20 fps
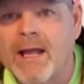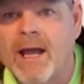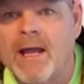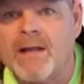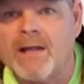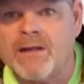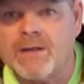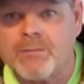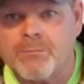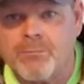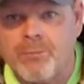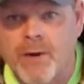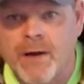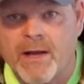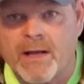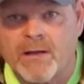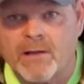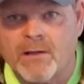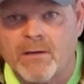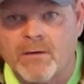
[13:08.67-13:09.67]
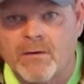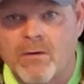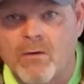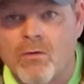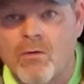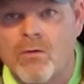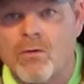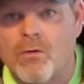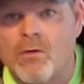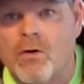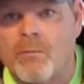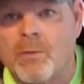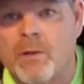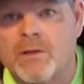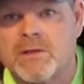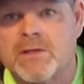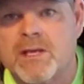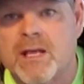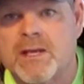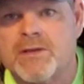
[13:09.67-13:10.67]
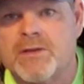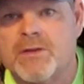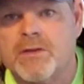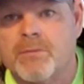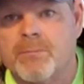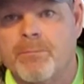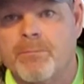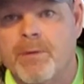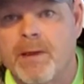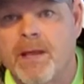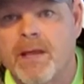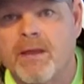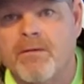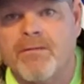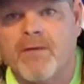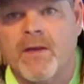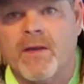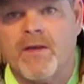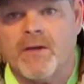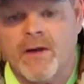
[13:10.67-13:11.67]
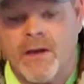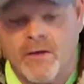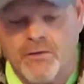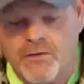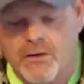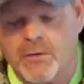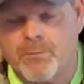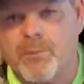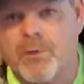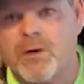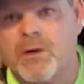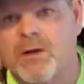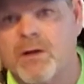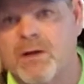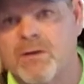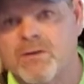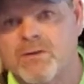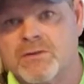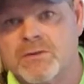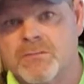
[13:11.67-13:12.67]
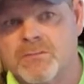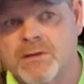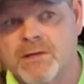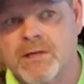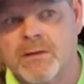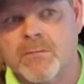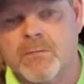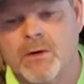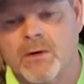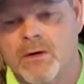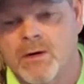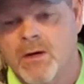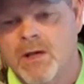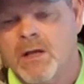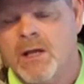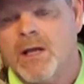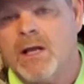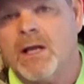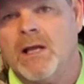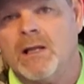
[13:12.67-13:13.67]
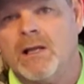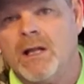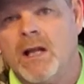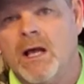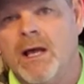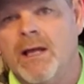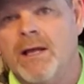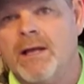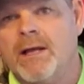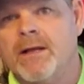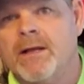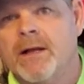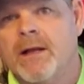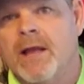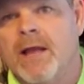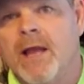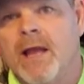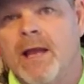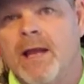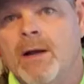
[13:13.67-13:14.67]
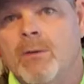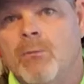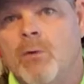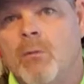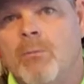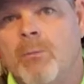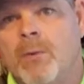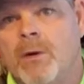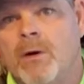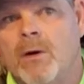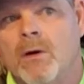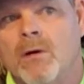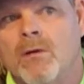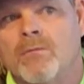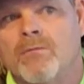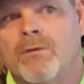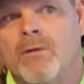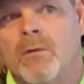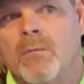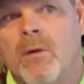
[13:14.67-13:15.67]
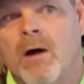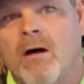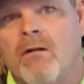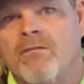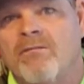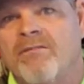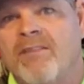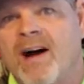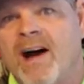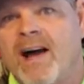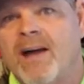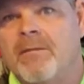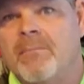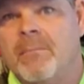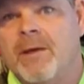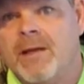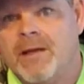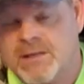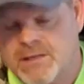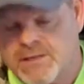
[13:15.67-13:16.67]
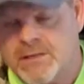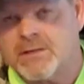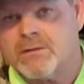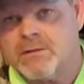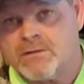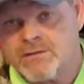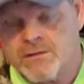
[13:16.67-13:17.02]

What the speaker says: that. You just break a little corner up outside of your pinky fingernail, and you can put it under some timber and light it, and it will burn for about 5 minutes, and it'll